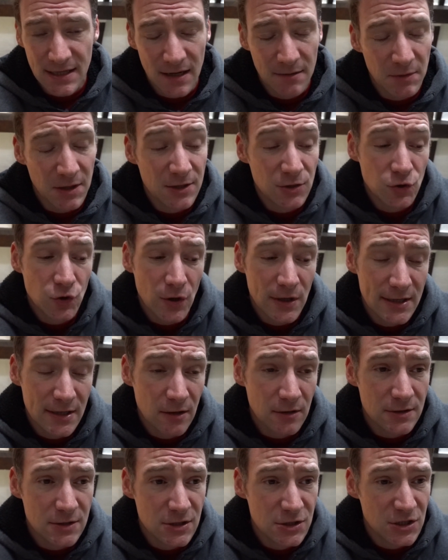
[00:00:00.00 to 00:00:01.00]
I'm going to try
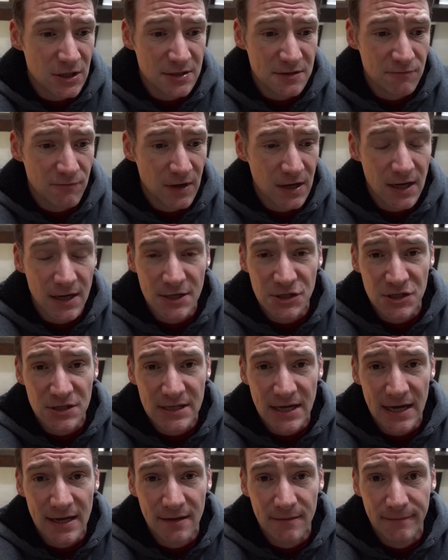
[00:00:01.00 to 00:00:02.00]
not to just
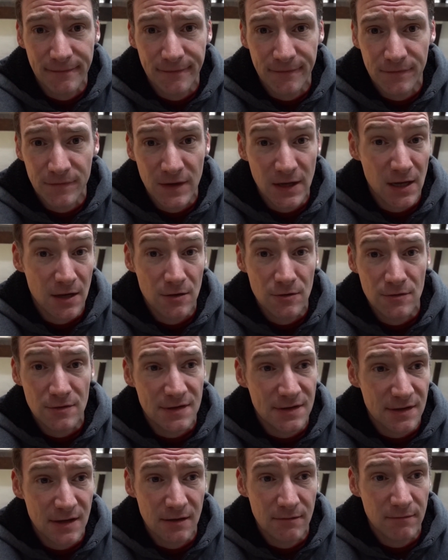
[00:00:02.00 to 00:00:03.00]
regurgitate
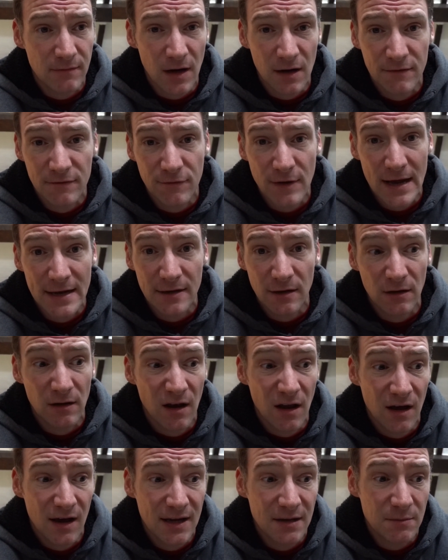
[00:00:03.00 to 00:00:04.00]
news that I've read
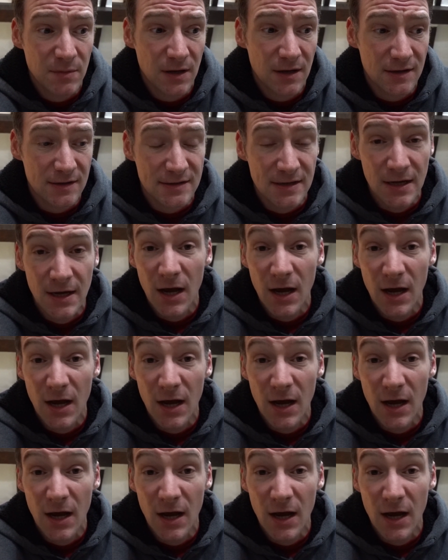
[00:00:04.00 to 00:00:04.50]
online, because